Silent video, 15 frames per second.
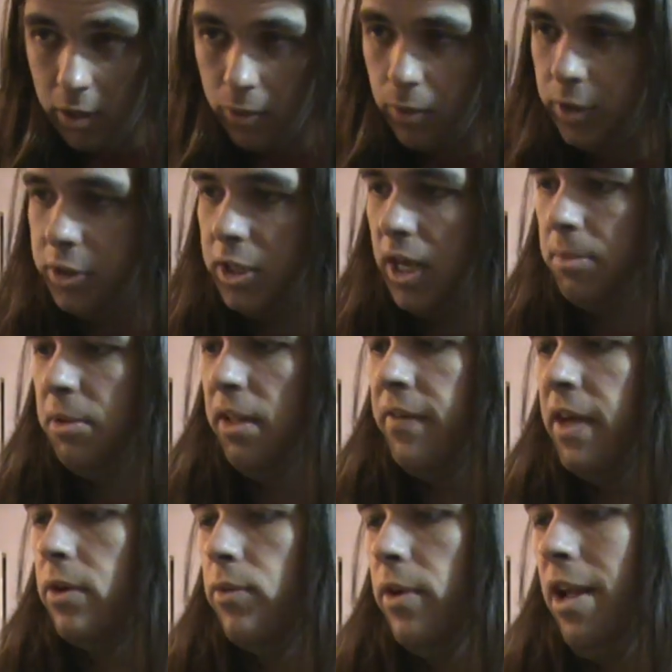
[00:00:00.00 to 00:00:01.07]
which I believe
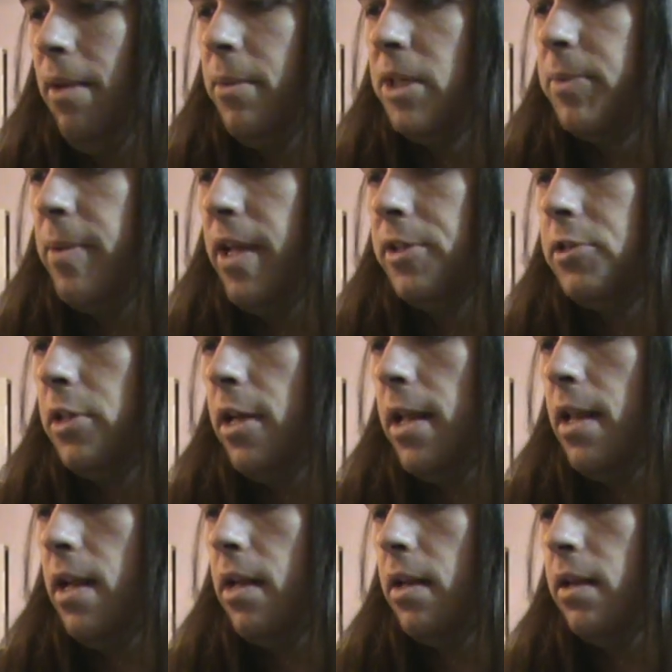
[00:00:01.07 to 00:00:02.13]
had a RAM expansion in
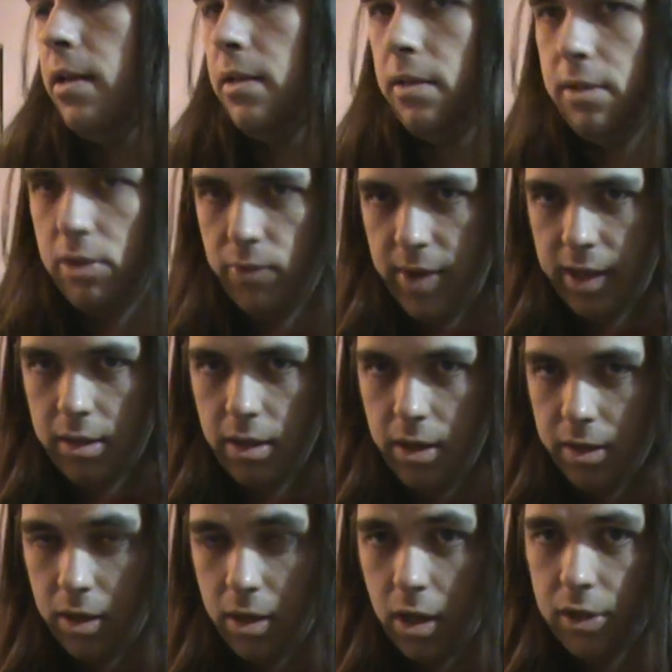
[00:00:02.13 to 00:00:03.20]
it, directly
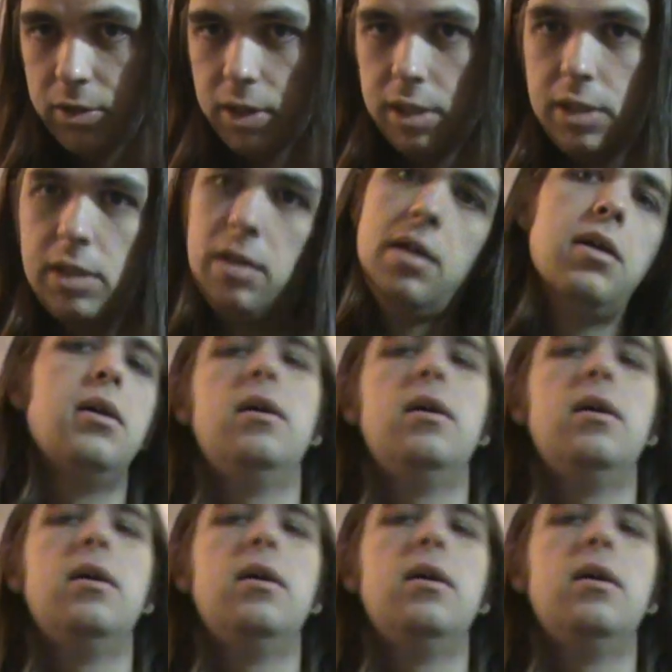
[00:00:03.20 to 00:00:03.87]
on the cartridge.